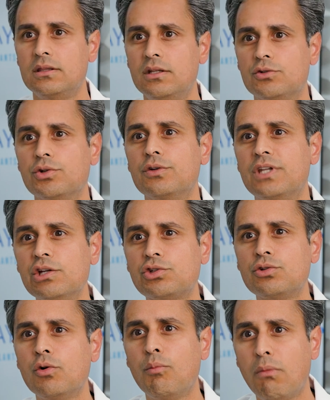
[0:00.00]
The
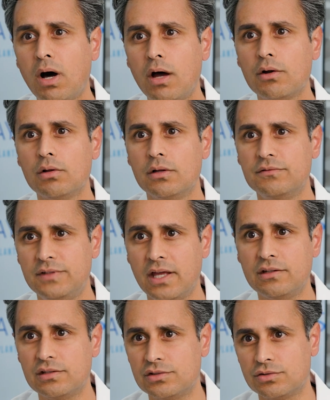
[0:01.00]
traditional model of
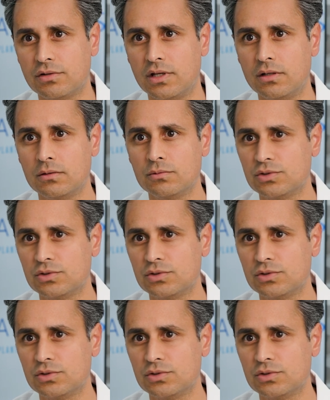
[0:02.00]
dentistry,